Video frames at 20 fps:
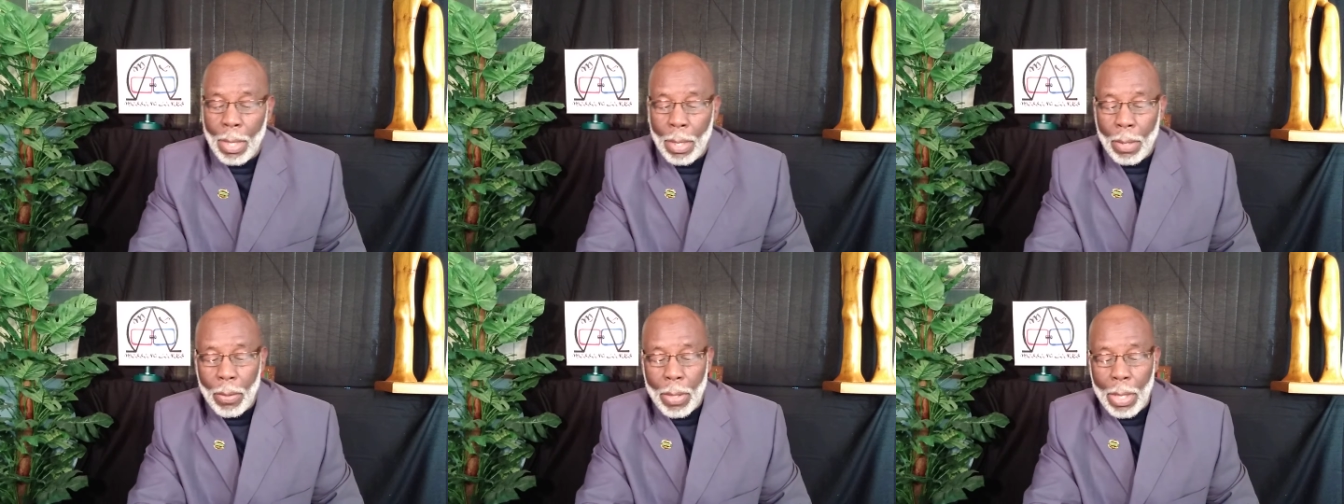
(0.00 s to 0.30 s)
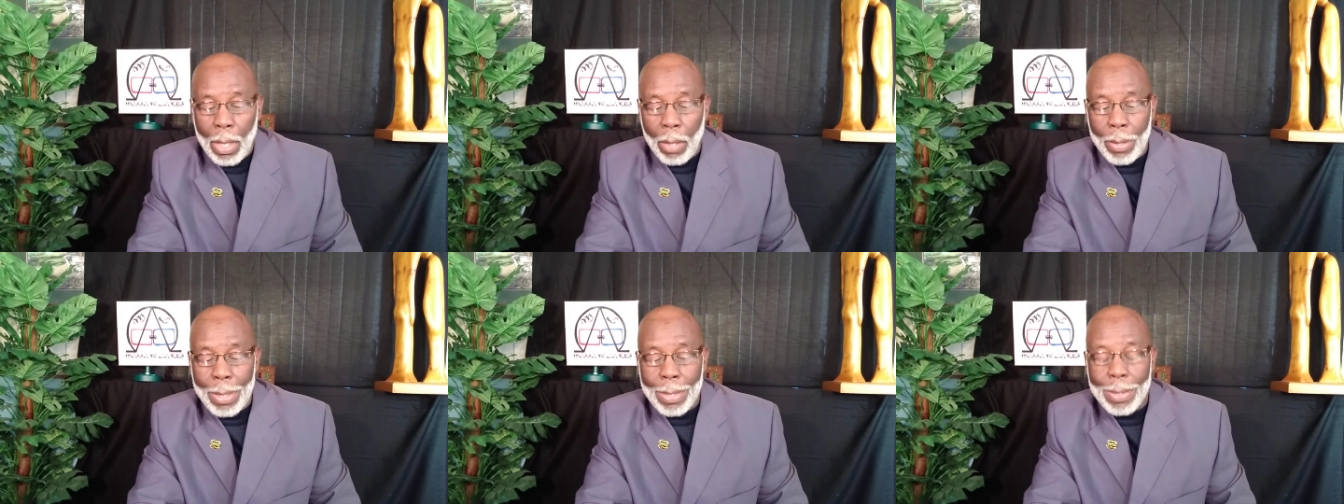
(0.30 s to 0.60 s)

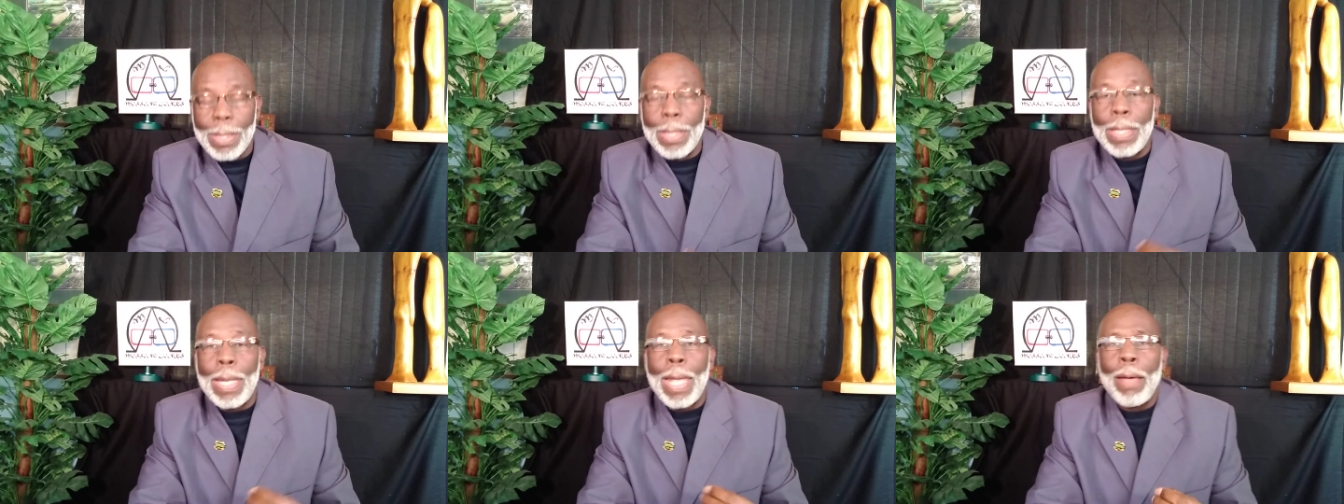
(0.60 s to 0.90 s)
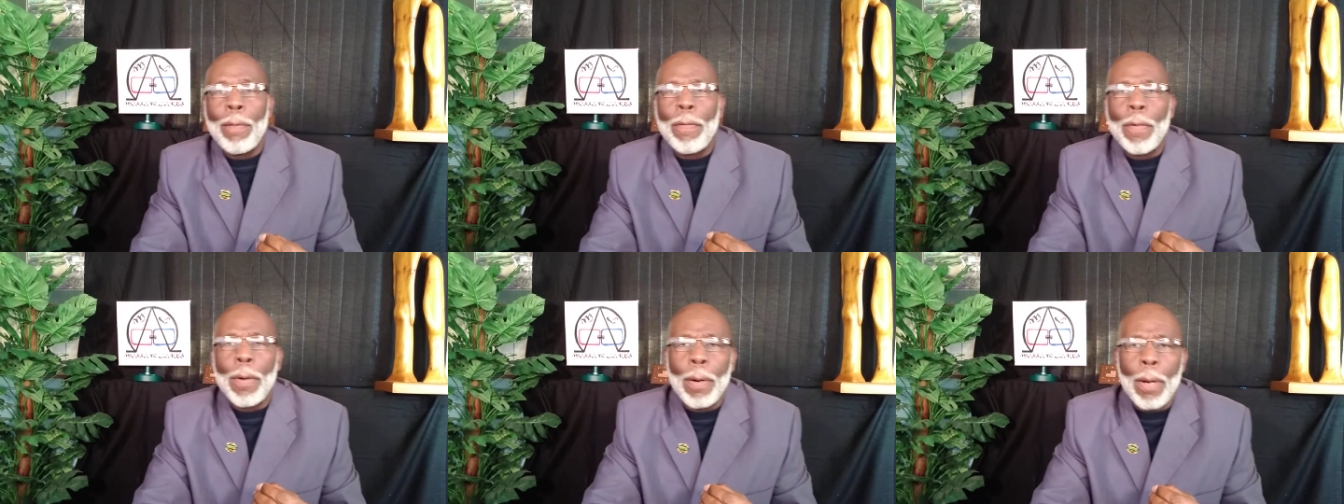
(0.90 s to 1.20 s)
there is
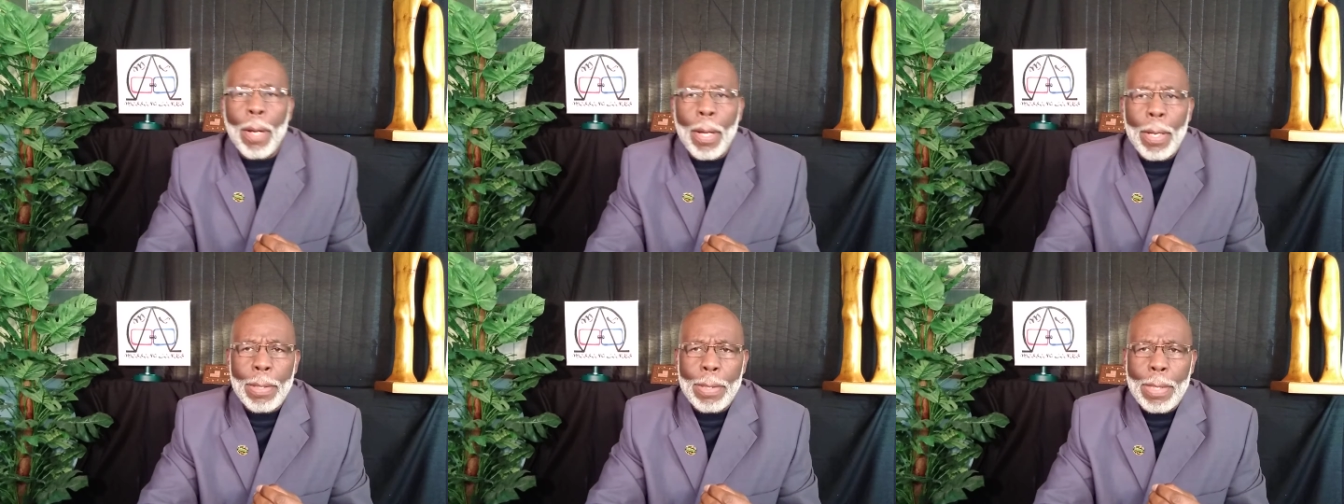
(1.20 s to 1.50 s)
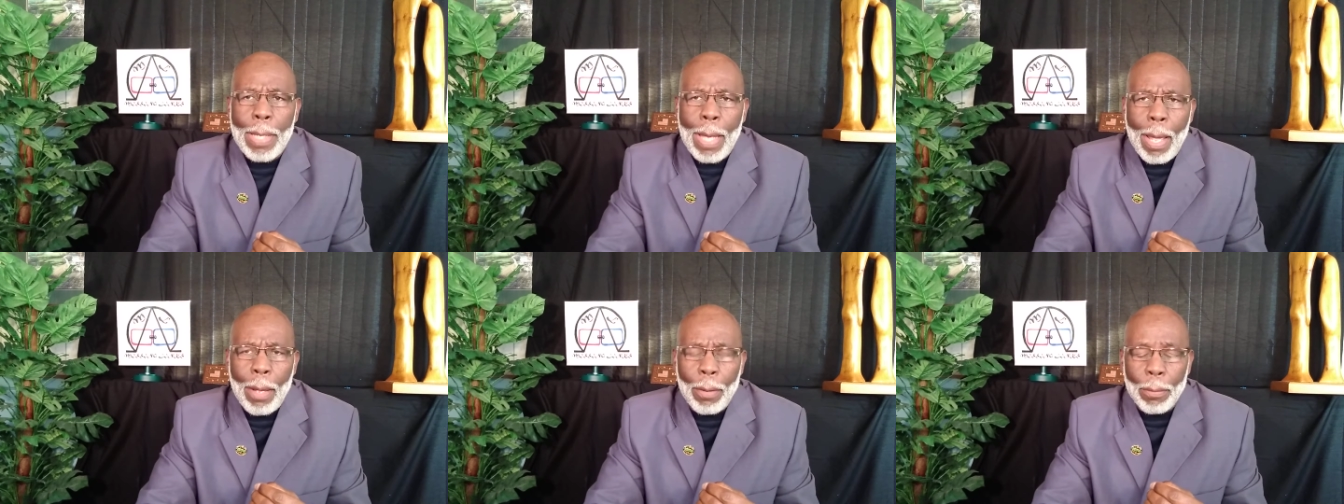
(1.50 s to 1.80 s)
never a
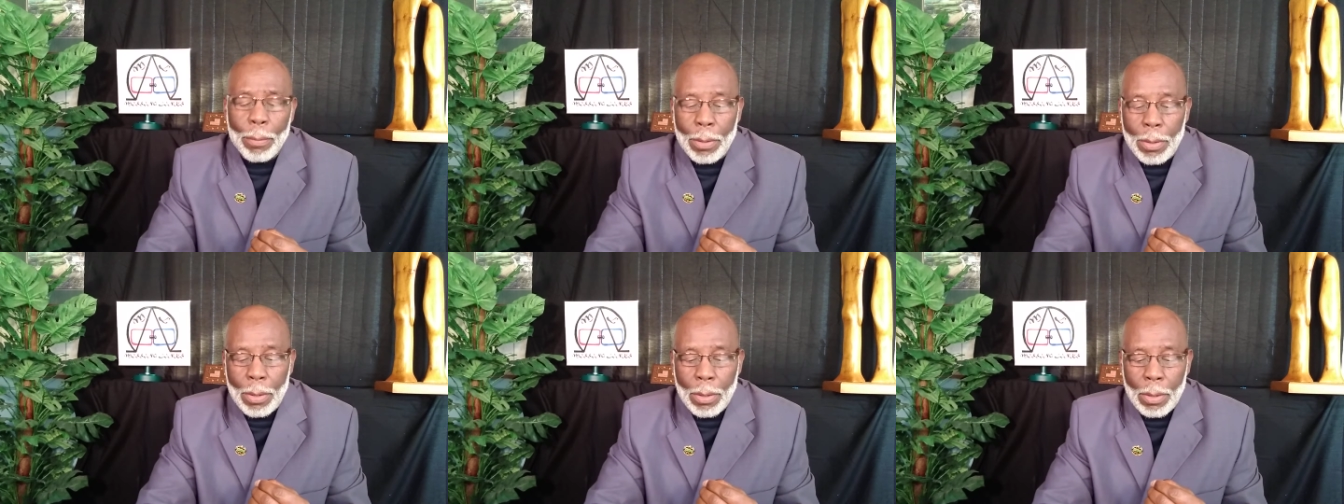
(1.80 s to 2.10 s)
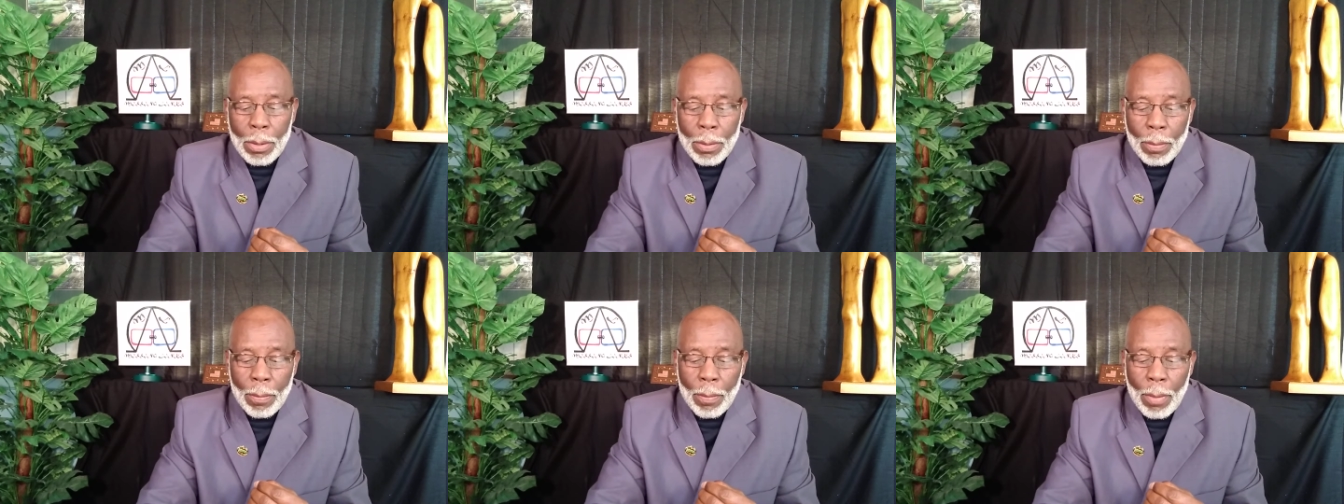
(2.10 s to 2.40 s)
doubt